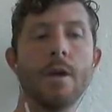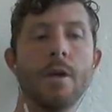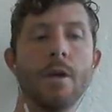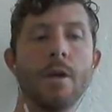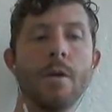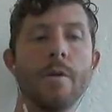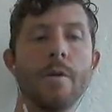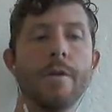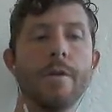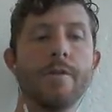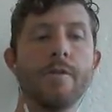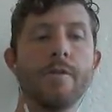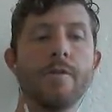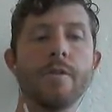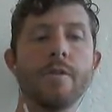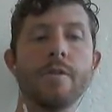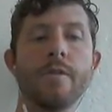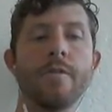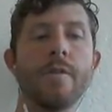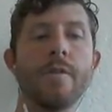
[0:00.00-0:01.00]
You know, this is
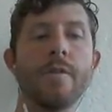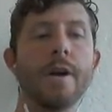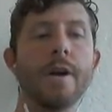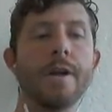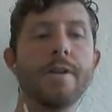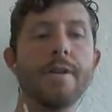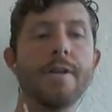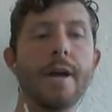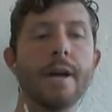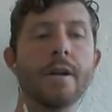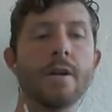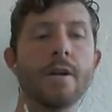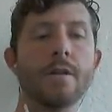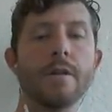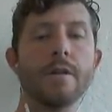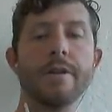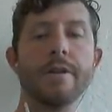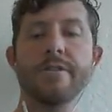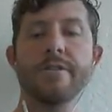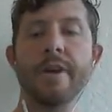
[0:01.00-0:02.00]
just a very
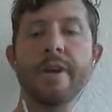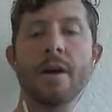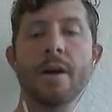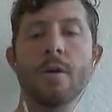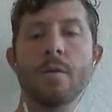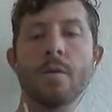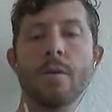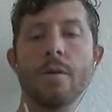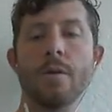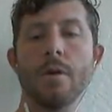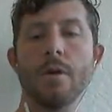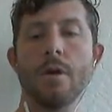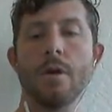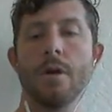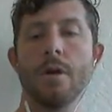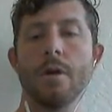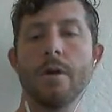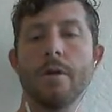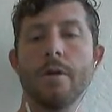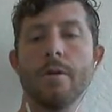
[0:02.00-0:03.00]
technically sound
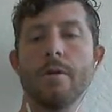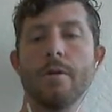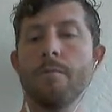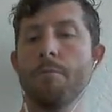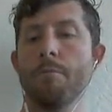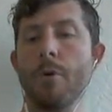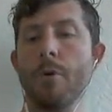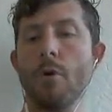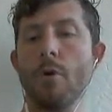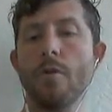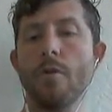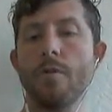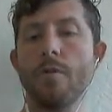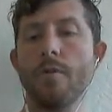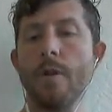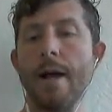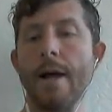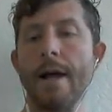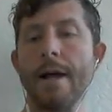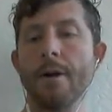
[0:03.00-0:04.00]
bull
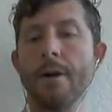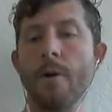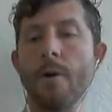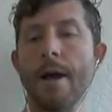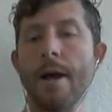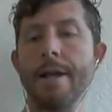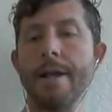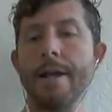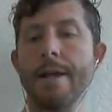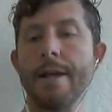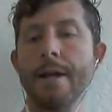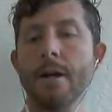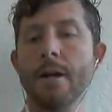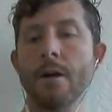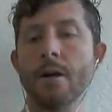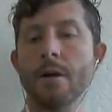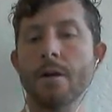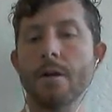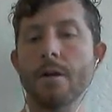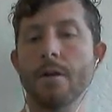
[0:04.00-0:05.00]
flag right
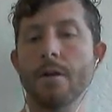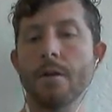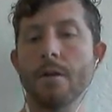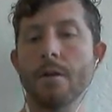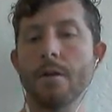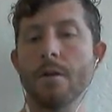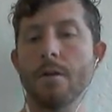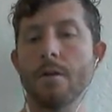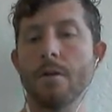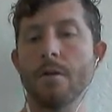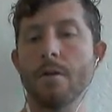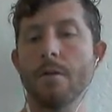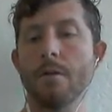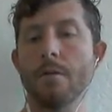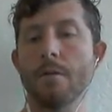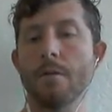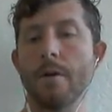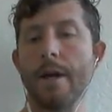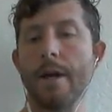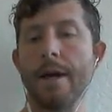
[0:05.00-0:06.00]
here.
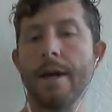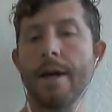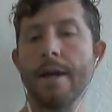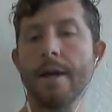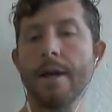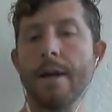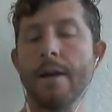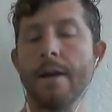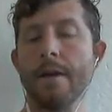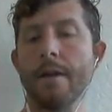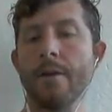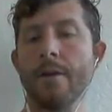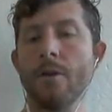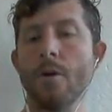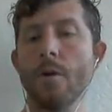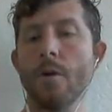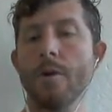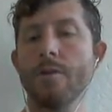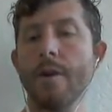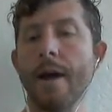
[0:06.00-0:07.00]
Okay.
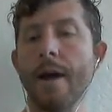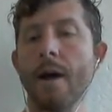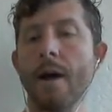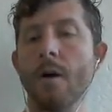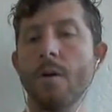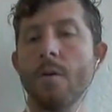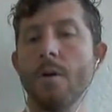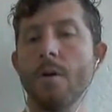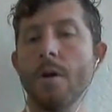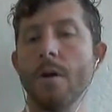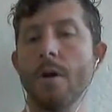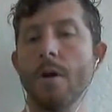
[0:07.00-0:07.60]
Notice how